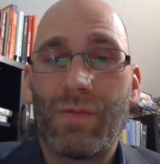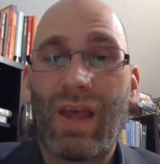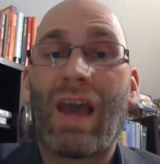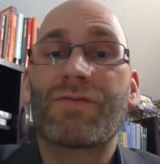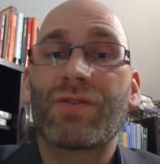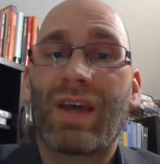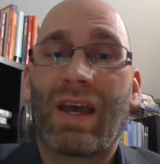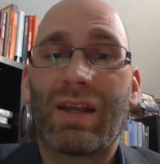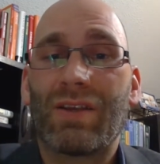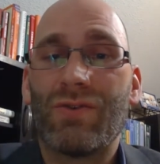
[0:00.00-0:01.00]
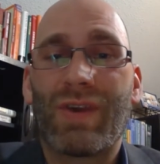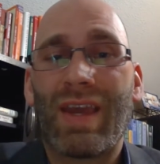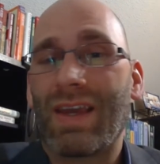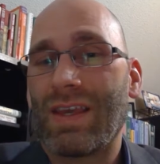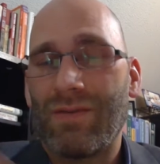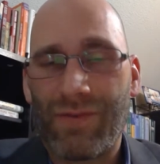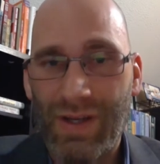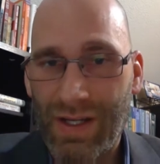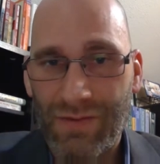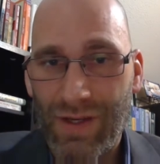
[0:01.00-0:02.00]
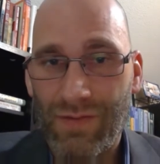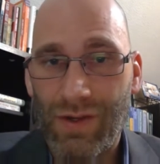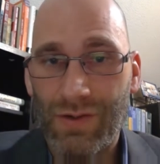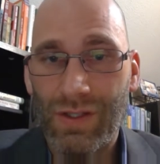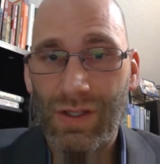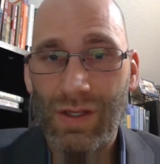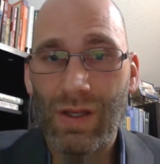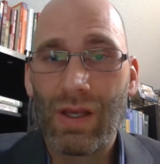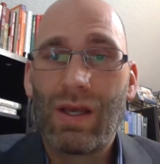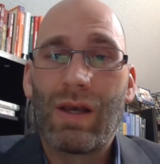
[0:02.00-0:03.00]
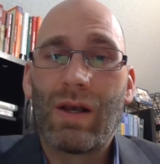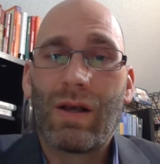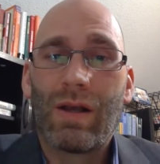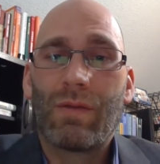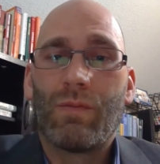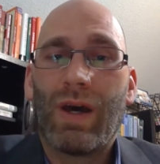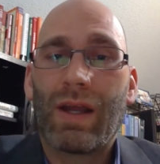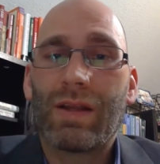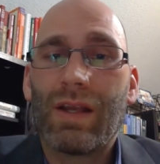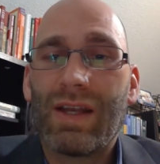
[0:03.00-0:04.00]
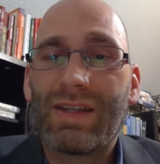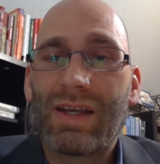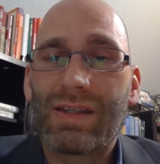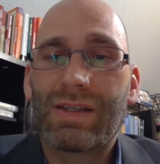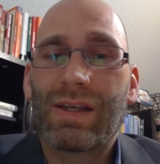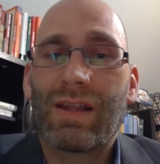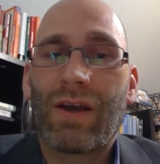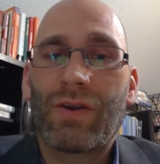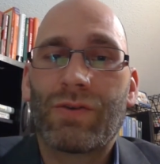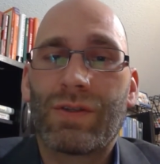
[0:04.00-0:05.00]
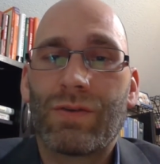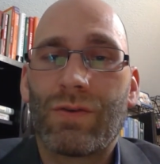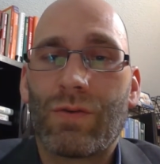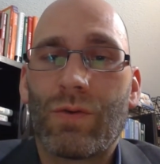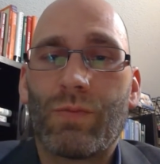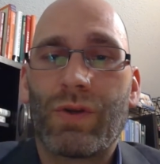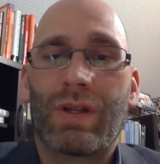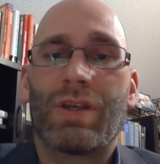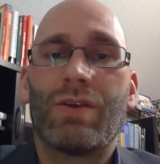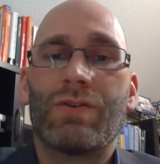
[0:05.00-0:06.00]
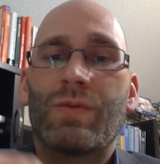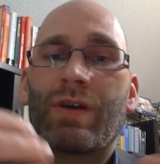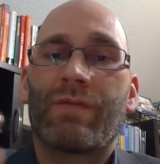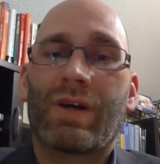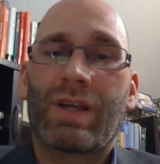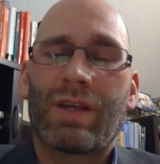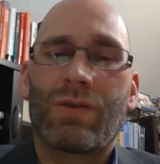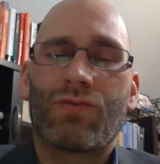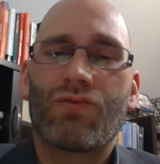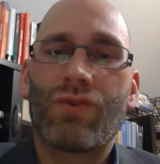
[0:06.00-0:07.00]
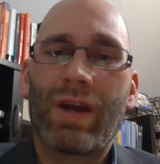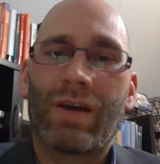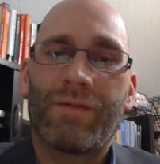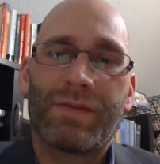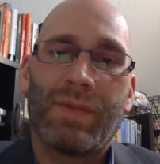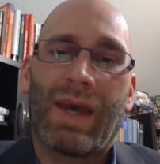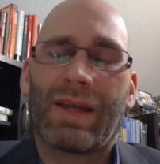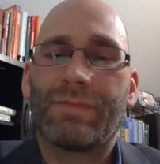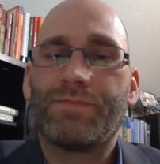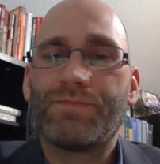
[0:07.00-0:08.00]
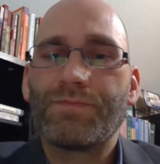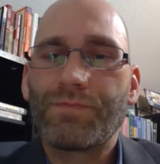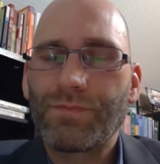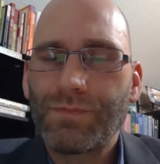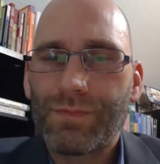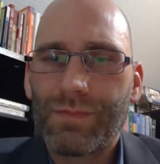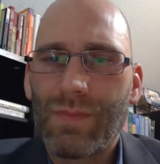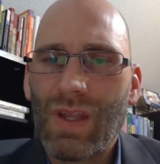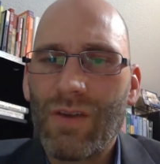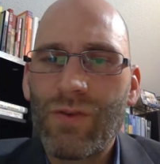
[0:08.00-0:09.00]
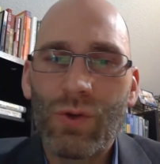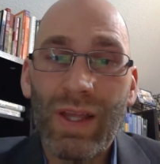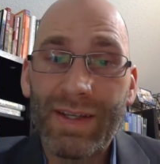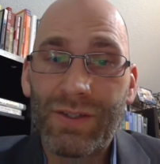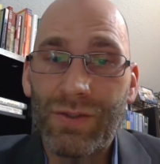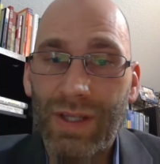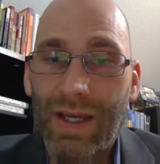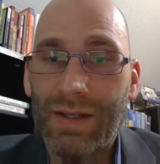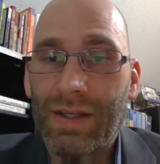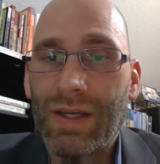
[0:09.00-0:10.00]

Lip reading: After that, you can't give for the next 5 years. But it does allow you to put in a huge amount of money right off the bat if you would like to do that.